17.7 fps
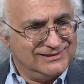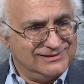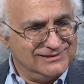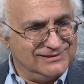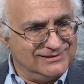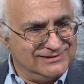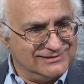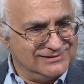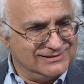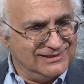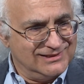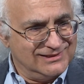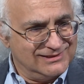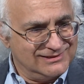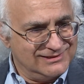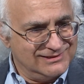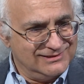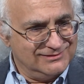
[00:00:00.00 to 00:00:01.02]

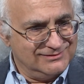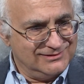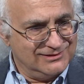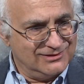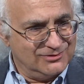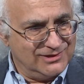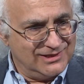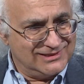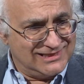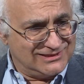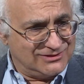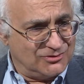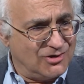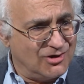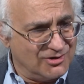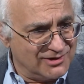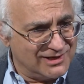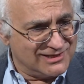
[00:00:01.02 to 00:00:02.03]
that there
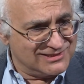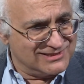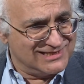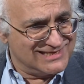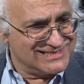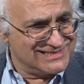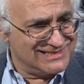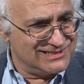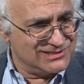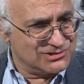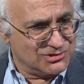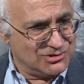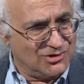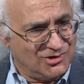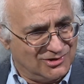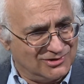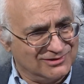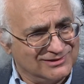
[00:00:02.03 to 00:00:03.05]
are ethnicities at
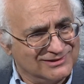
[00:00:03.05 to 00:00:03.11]
all.